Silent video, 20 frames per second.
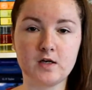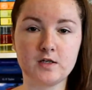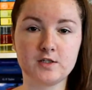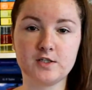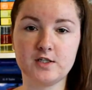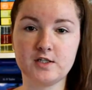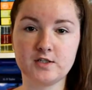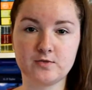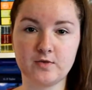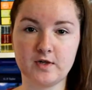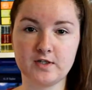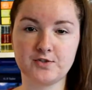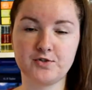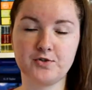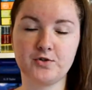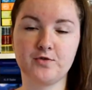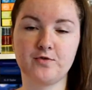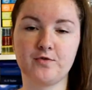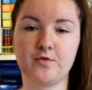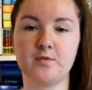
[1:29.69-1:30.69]
she is
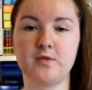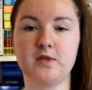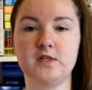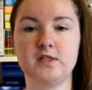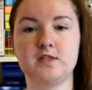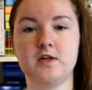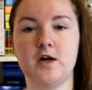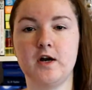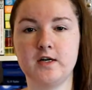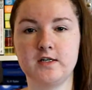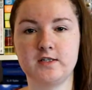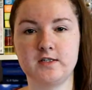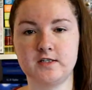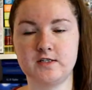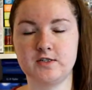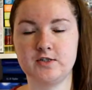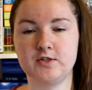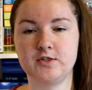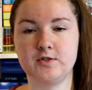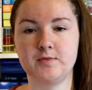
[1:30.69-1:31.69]
rescued from these Dark
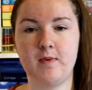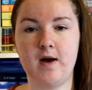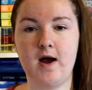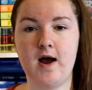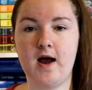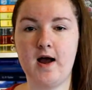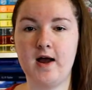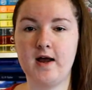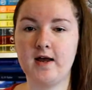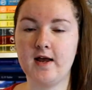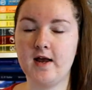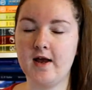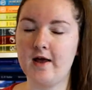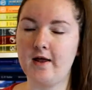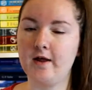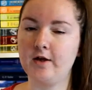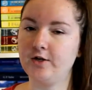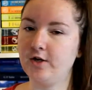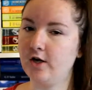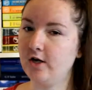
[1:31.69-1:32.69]
Sisters by
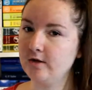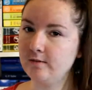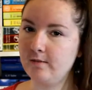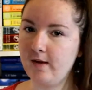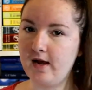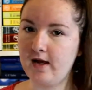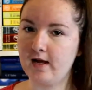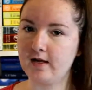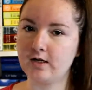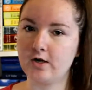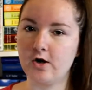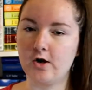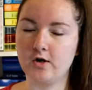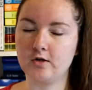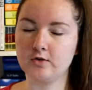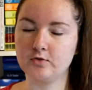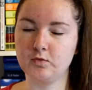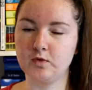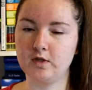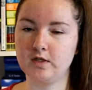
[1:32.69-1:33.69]
a young man
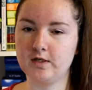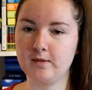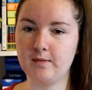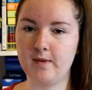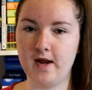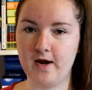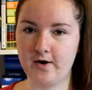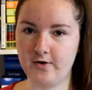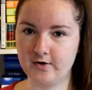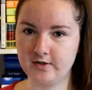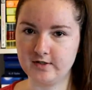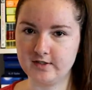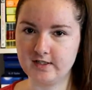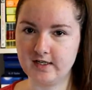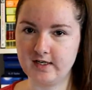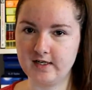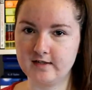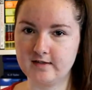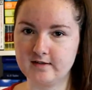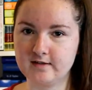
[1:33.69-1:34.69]
called William
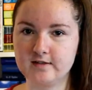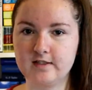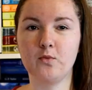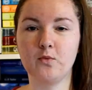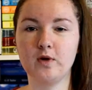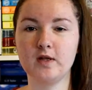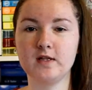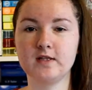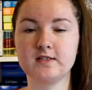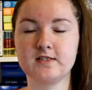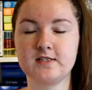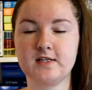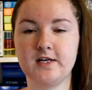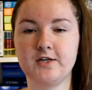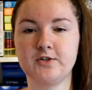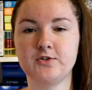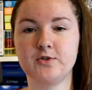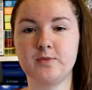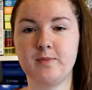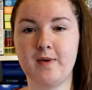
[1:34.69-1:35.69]
Herondale. Will
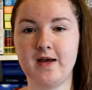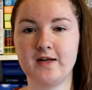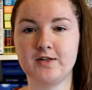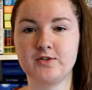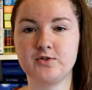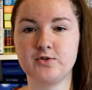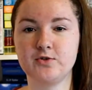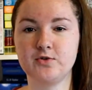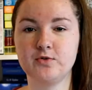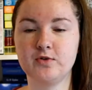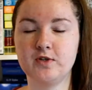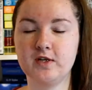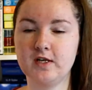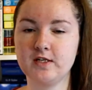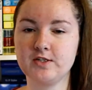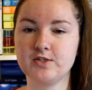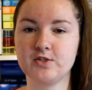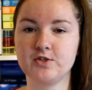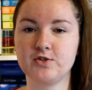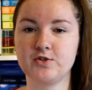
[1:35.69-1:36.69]
takes her back to the
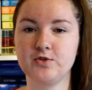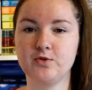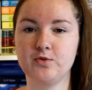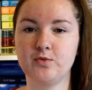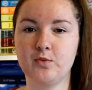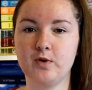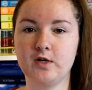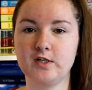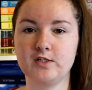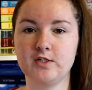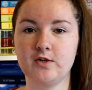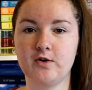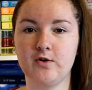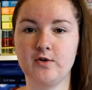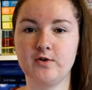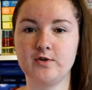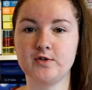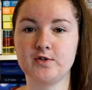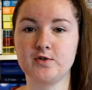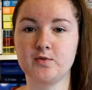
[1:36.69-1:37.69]
Institute where she
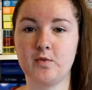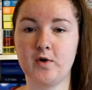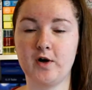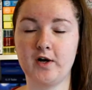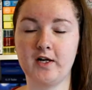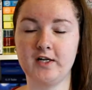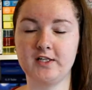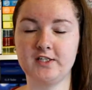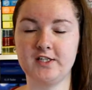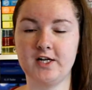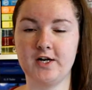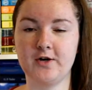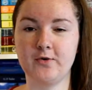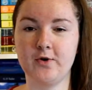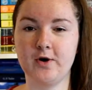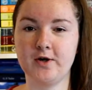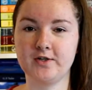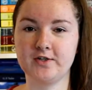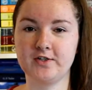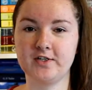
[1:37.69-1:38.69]
learns what a
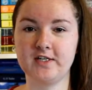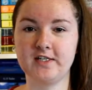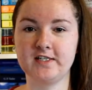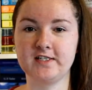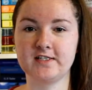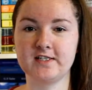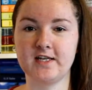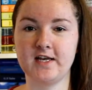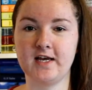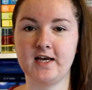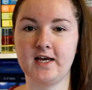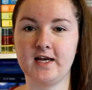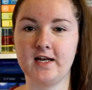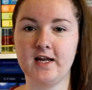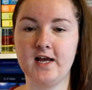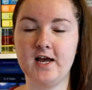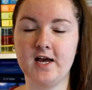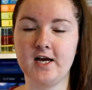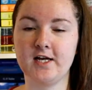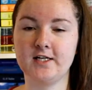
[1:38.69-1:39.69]
Shadowhunter is, and
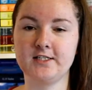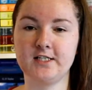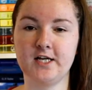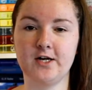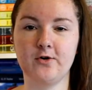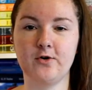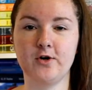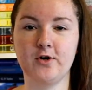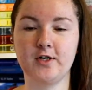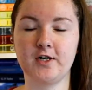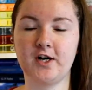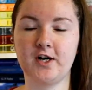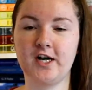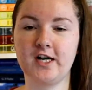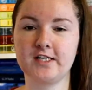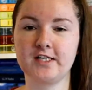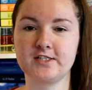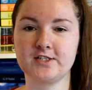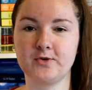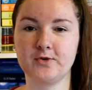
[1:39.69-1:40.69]
a Shadowhunter
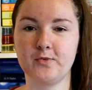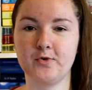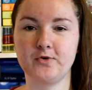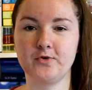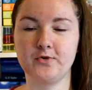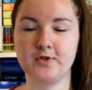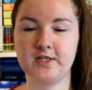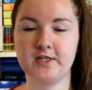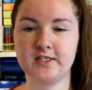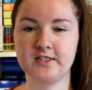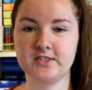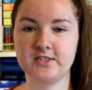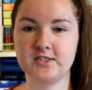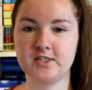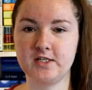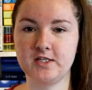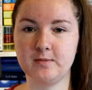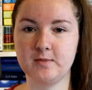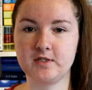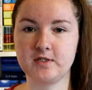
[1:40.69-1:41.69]
is someone who kills
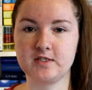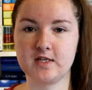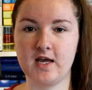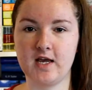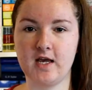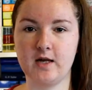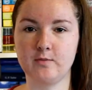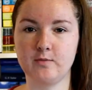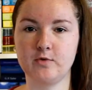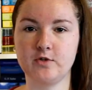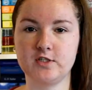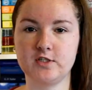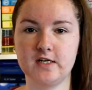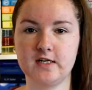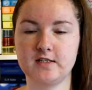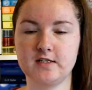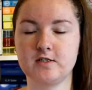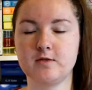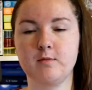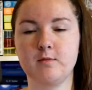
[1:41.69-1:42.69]
demons and
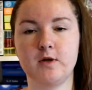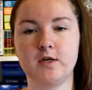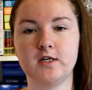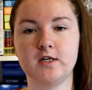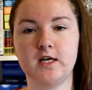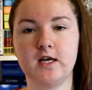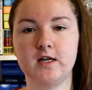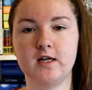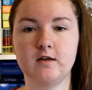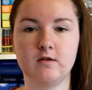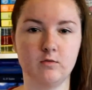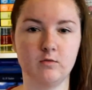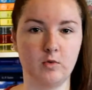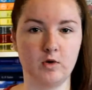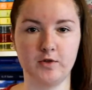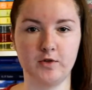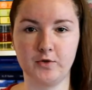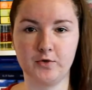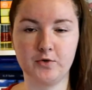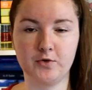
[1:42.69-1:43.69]
protects the mundane,
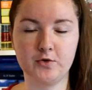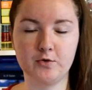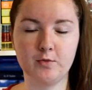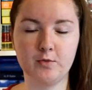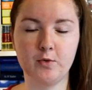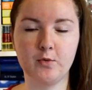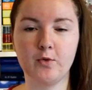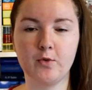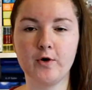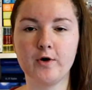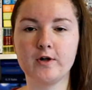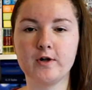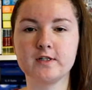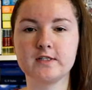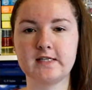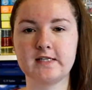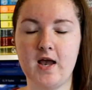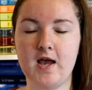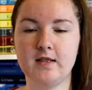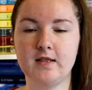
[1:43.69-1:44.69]
well, the human
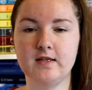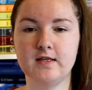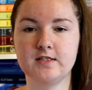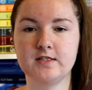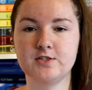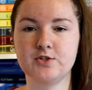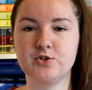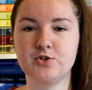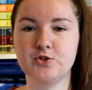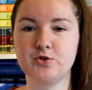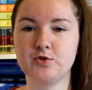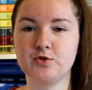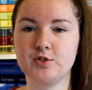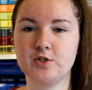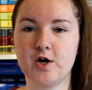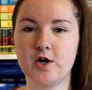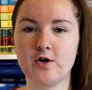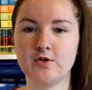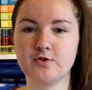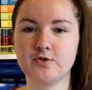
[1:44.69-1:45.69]
world. At the Institute
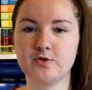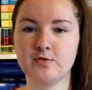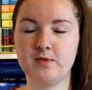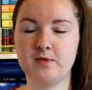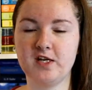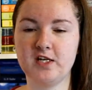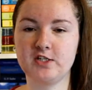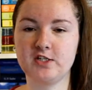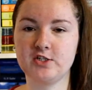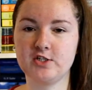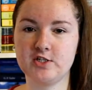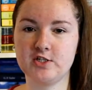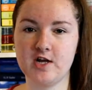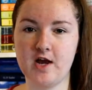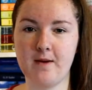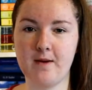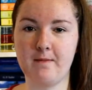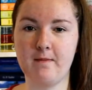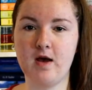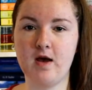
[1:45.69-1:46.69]
she also meets
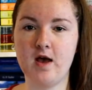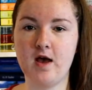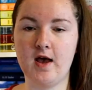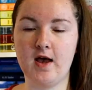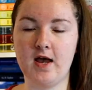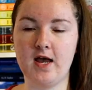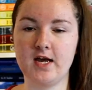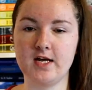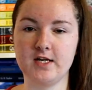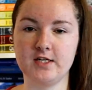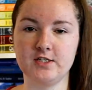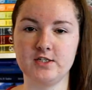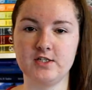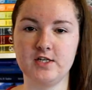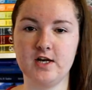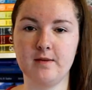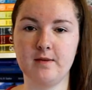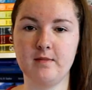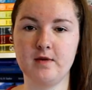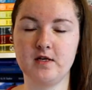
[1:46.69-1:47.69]
Jem, and
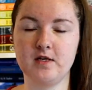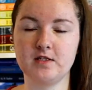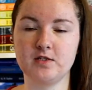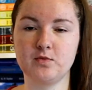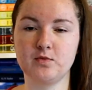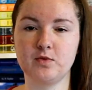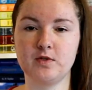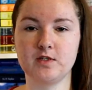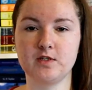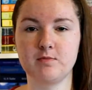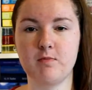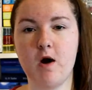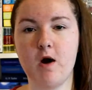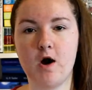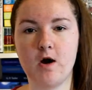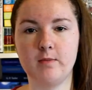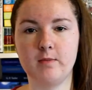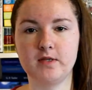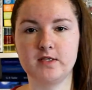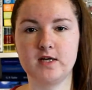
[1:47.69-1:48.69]
Jem is Will's
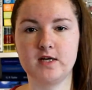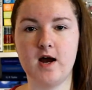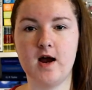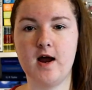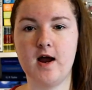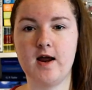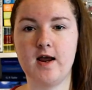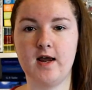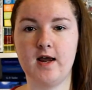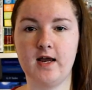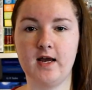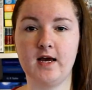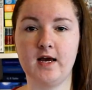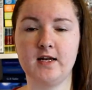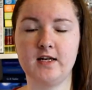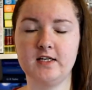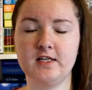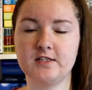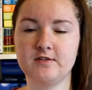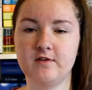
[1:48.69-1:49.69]
Parvati,
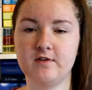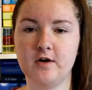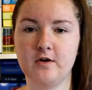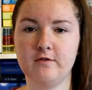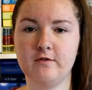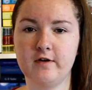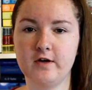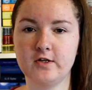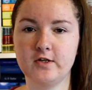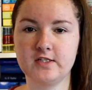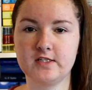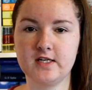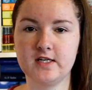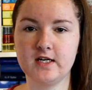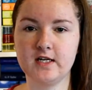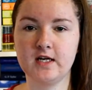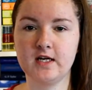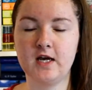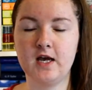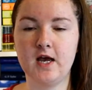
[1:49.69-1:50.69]
and he's very very
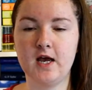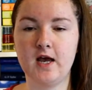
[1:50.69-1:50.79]
sick,